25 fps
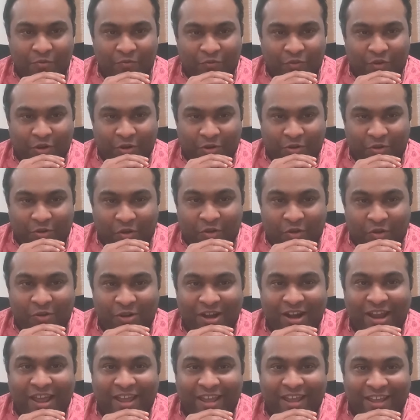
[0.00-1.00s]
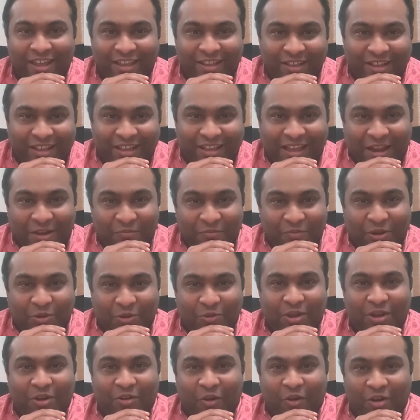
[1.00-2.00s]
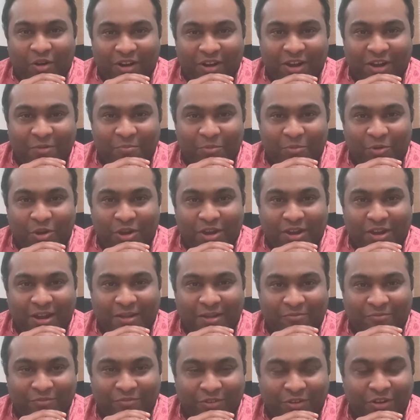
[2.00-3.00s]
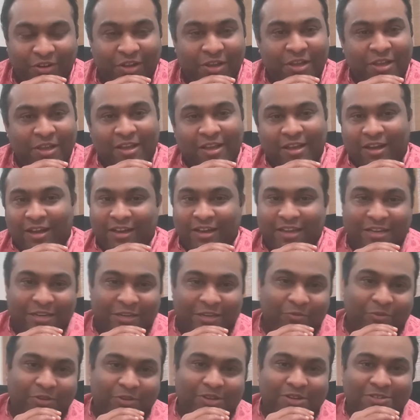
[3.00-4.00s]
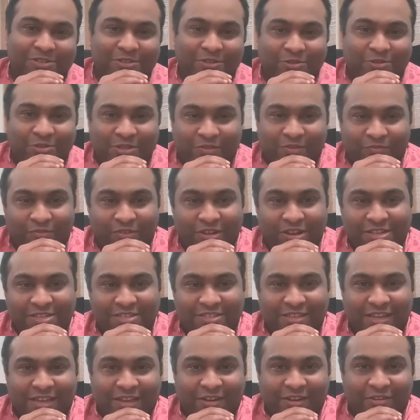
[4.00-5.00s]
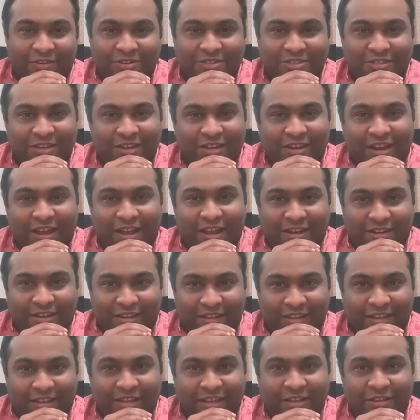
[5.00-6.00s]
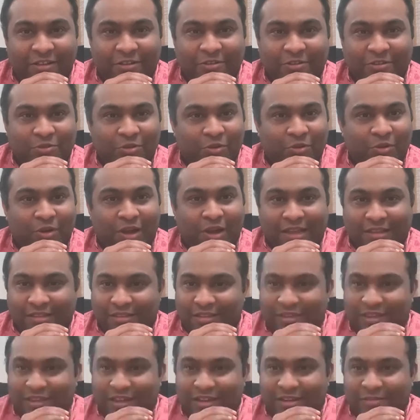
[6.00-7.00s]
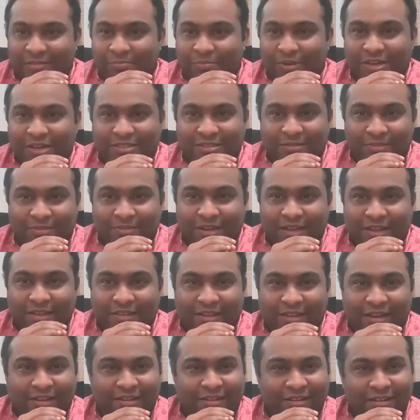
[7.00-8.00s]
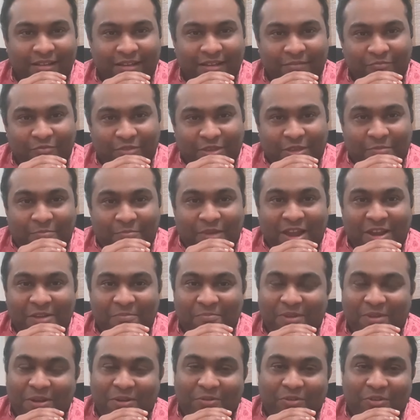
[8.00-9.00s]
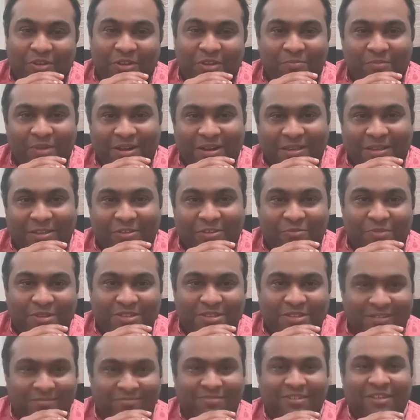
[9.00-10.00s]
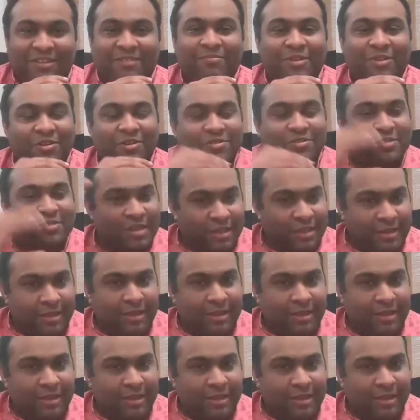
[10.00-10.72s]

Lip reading: phone call, like, can we do an online program for individuals using wheelchair on screen acting? So I think I replied something like that. We might be doing, but give me something, because